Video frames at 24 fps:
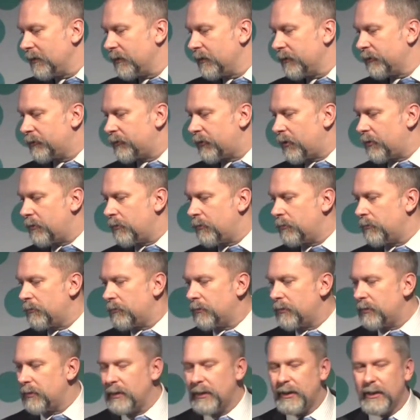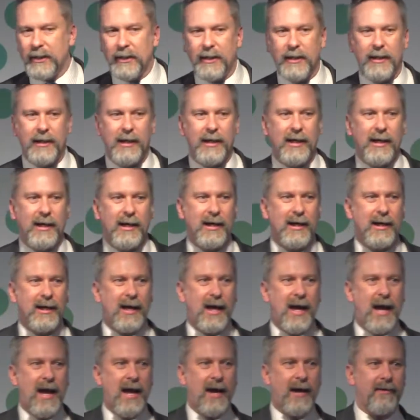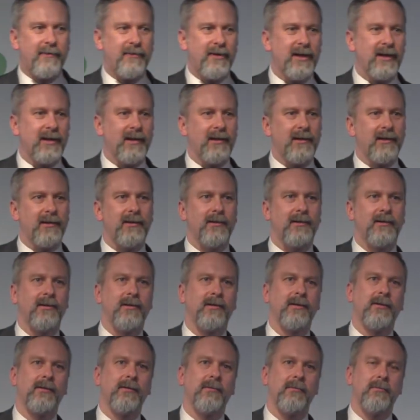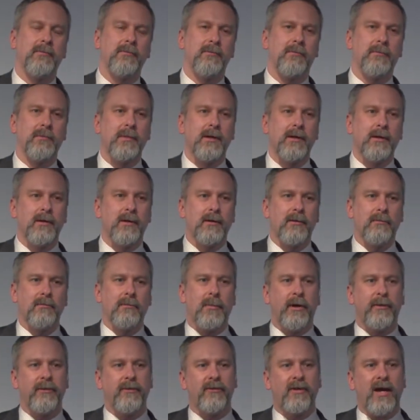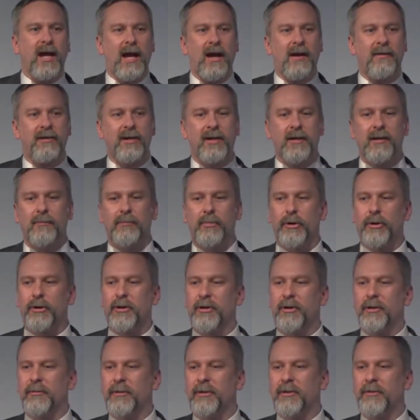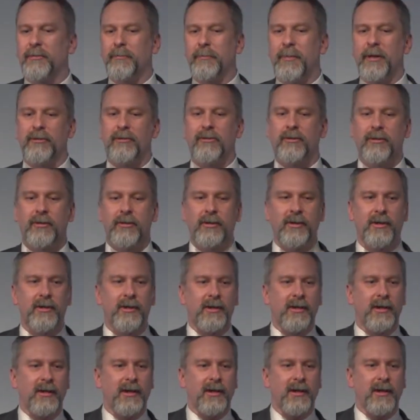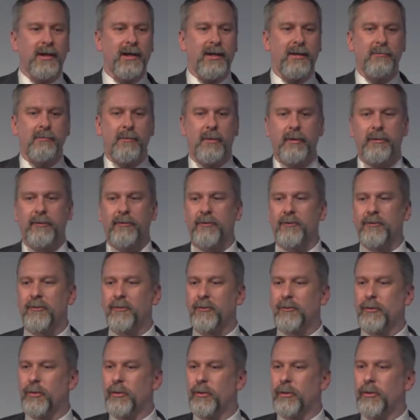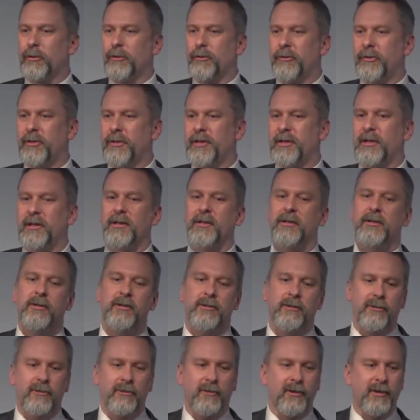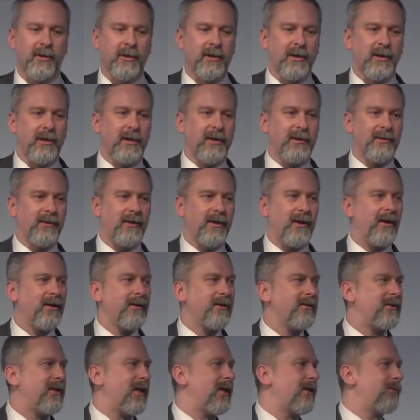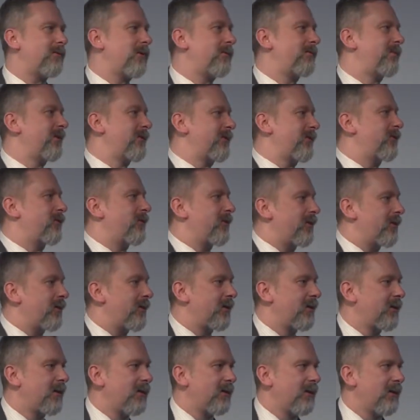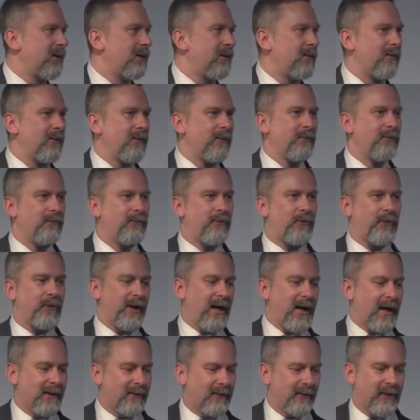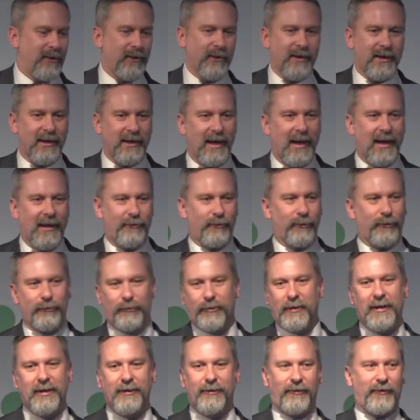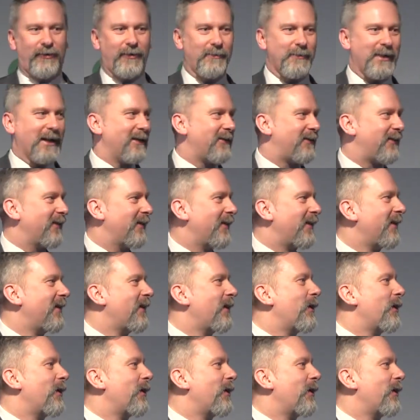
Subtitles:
So having procurements measured in months, quarters, and years is an untenable position for executing an Agile transformation.